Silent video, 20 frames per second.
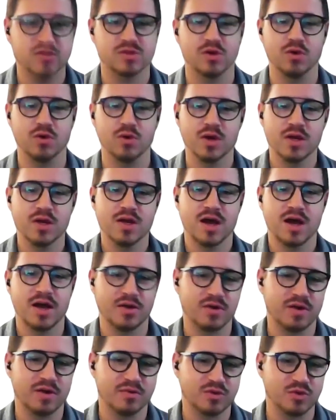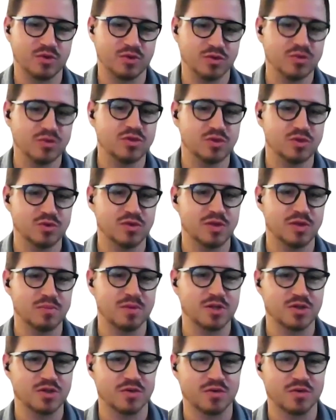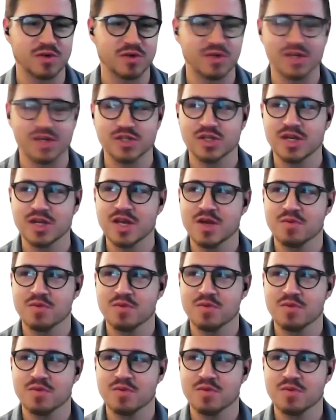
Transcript: So I don't have to do that much of a research.